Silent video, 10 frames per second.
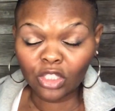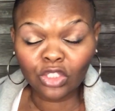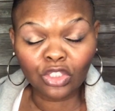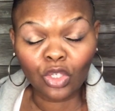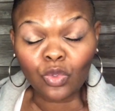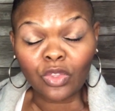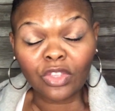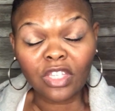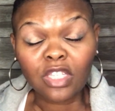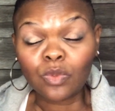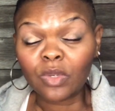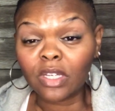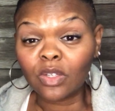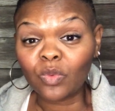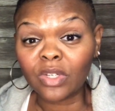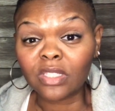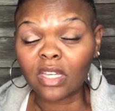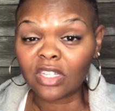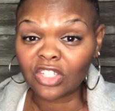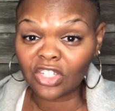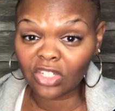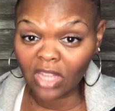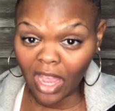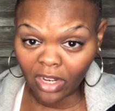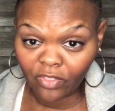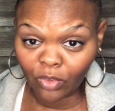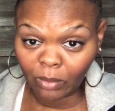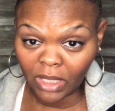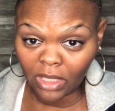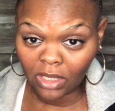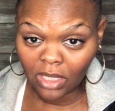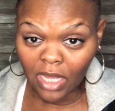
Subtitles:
So this one was a shock for me.